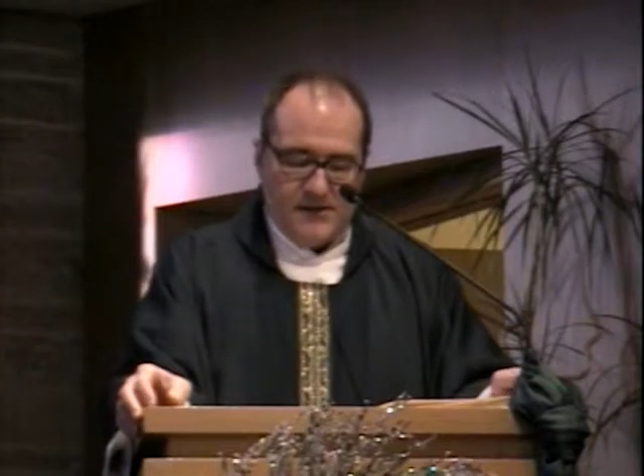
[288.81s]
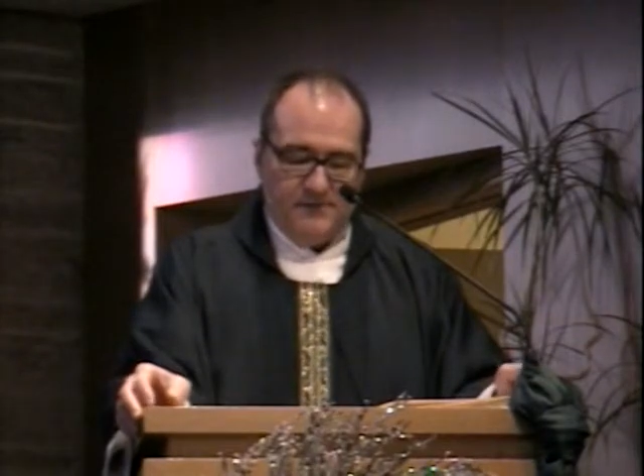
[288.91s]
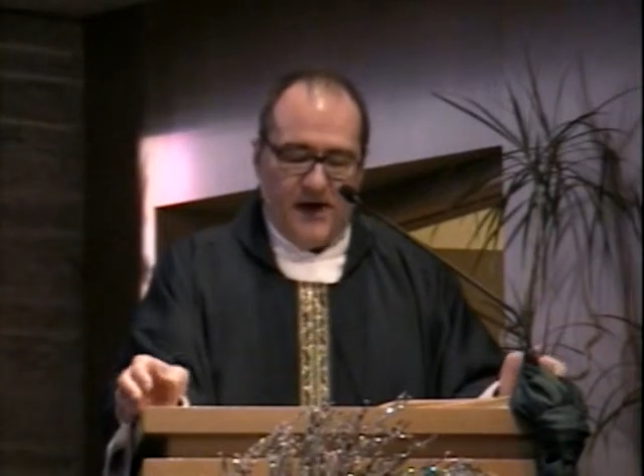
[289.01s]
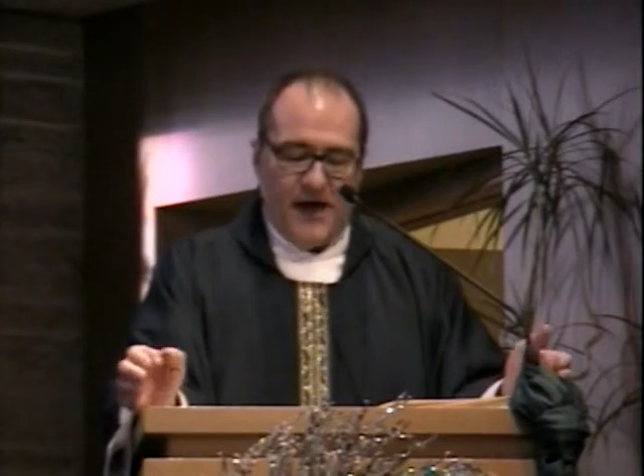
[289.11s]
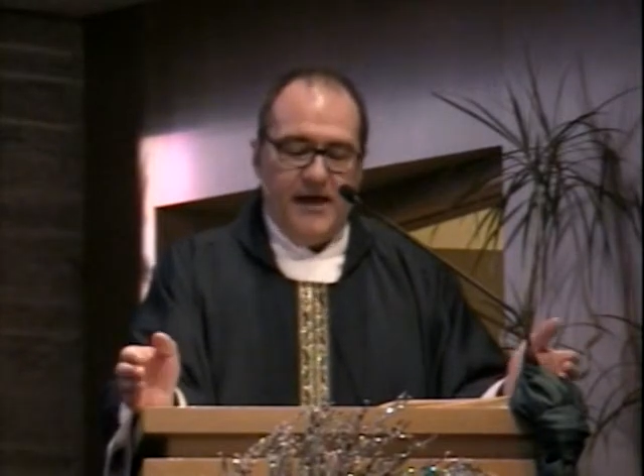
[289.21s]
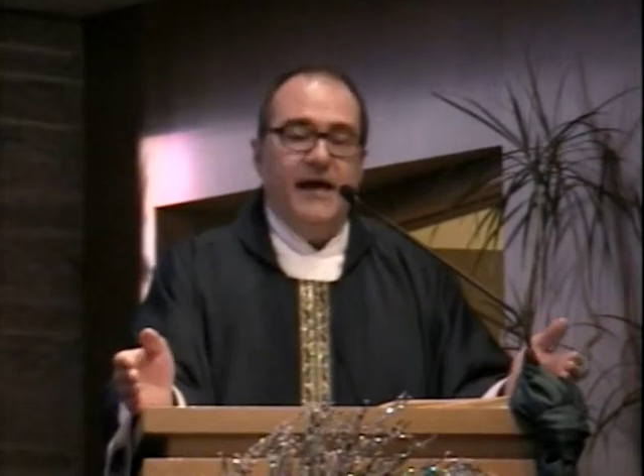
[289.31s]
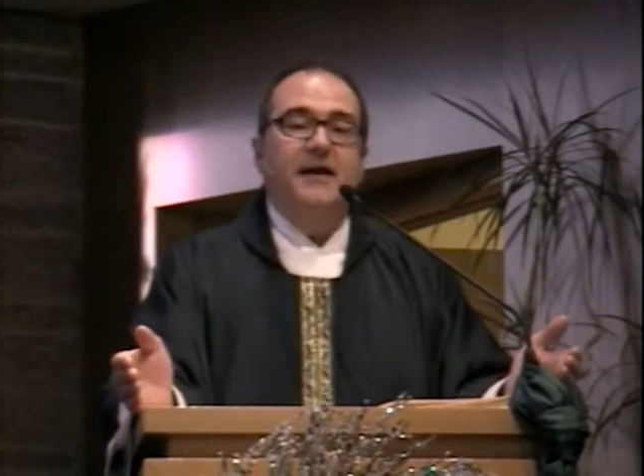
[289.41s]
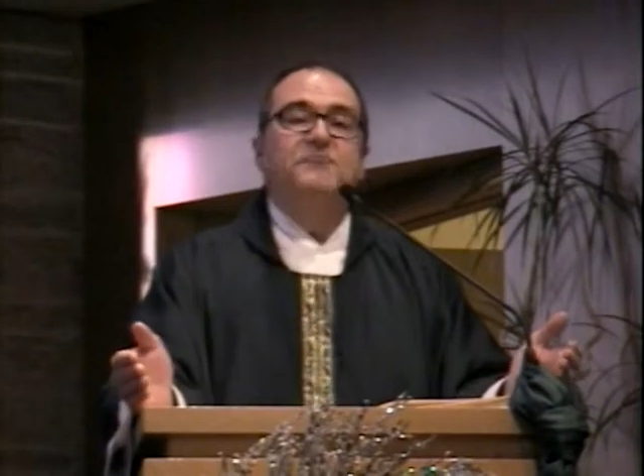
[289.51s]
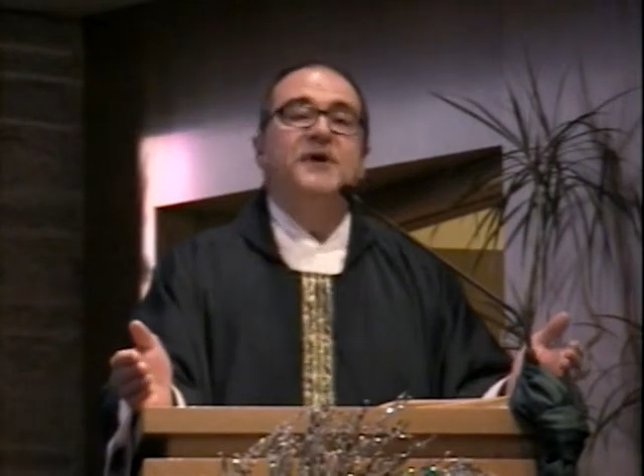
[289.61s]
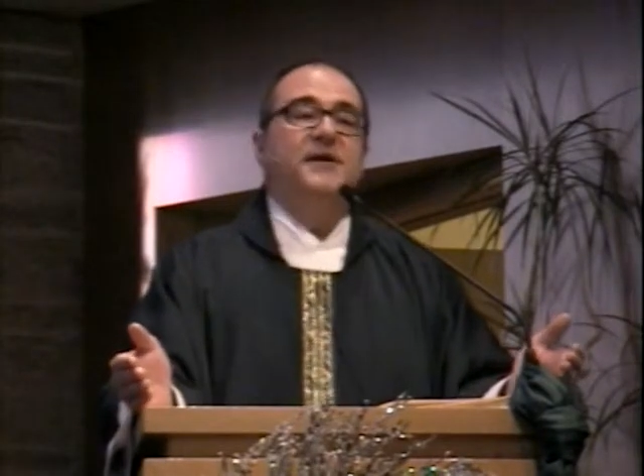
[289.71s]
if I
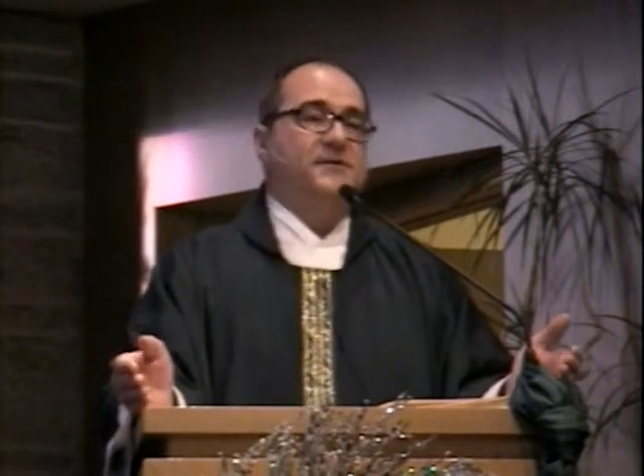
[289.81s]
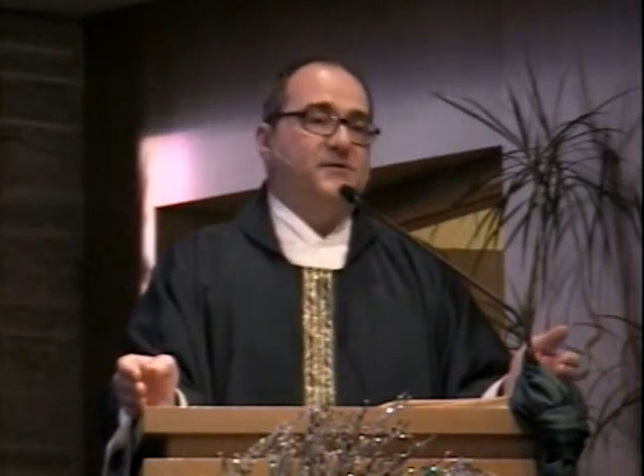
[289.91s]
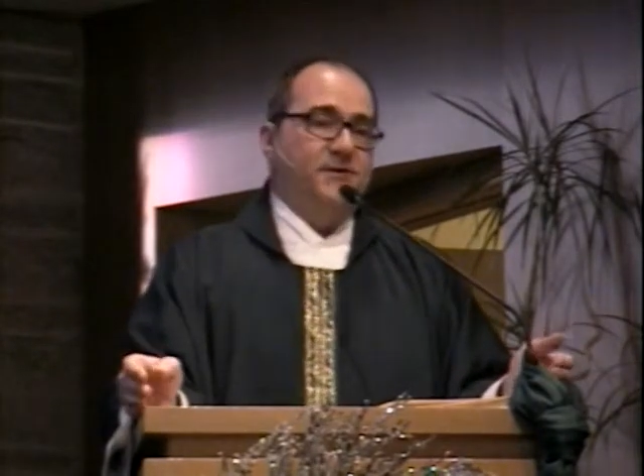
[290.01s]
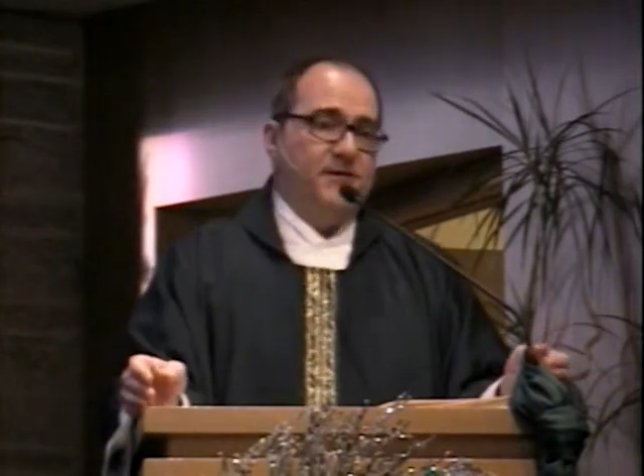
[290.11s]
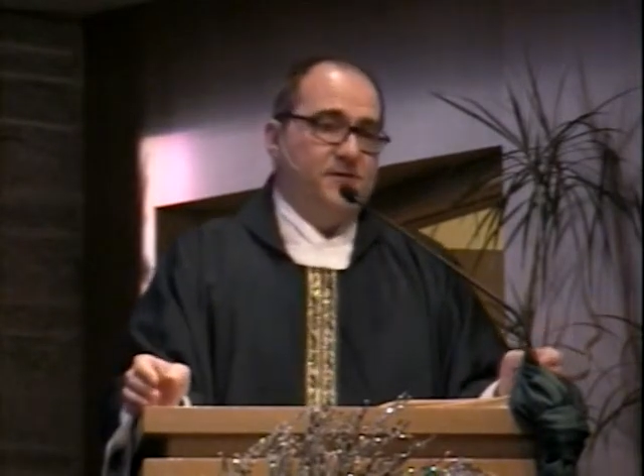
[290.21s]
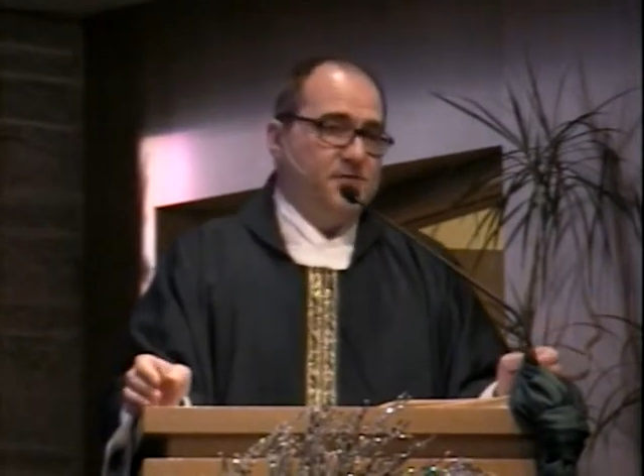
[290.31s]
had ministered